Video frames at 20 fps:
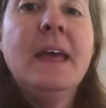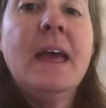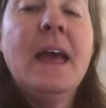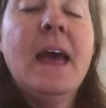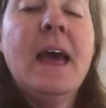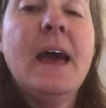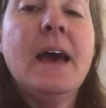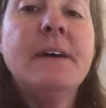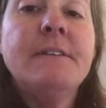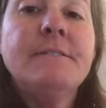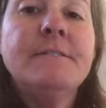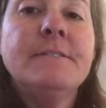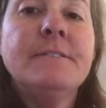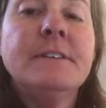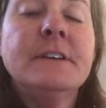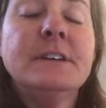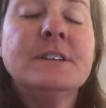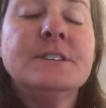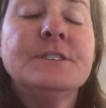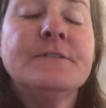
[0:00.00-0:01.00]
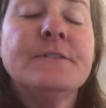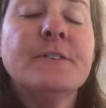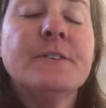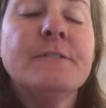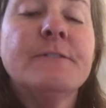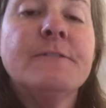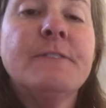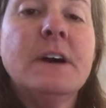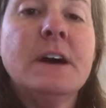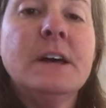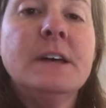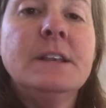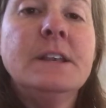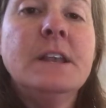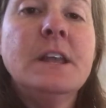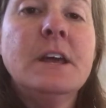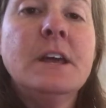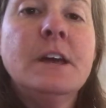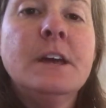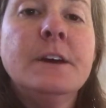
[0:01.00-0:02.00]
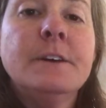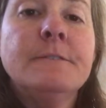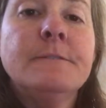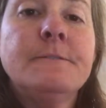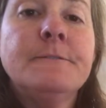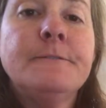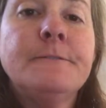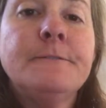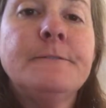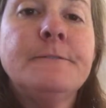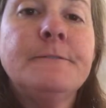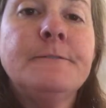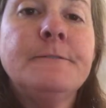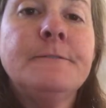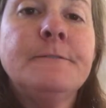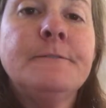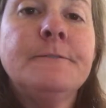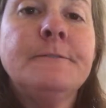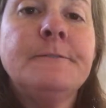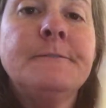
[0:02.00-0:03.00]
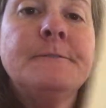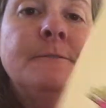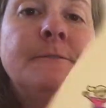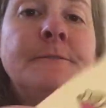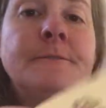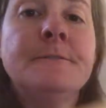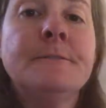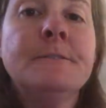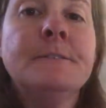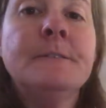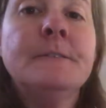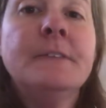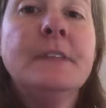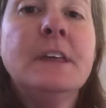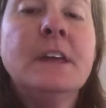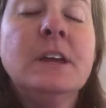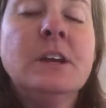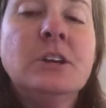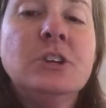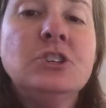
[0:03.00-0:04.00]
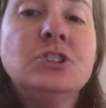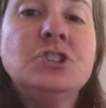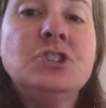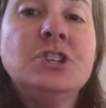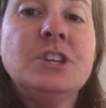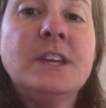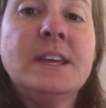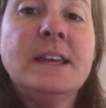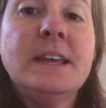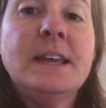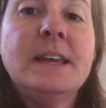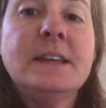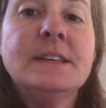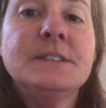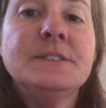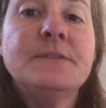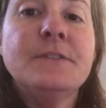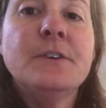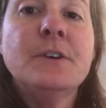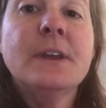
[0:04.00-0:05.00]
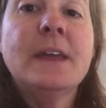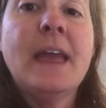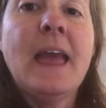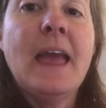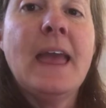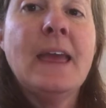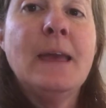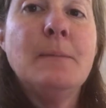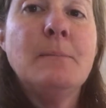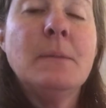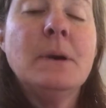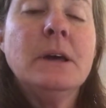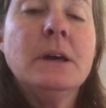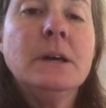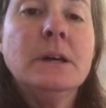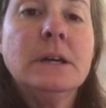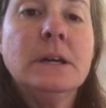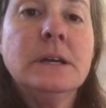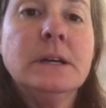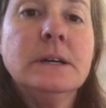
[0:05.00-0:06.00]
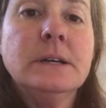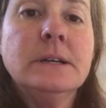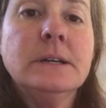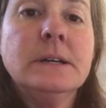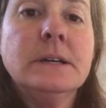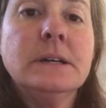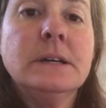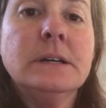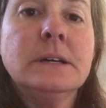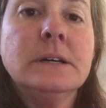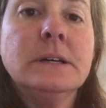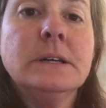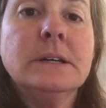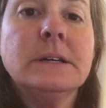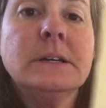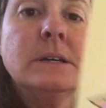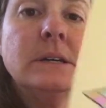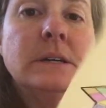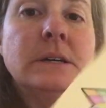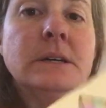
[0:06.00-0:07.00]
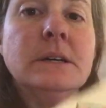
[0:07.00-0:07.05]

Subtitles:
F is for fun, f. G is for game, g, g, g.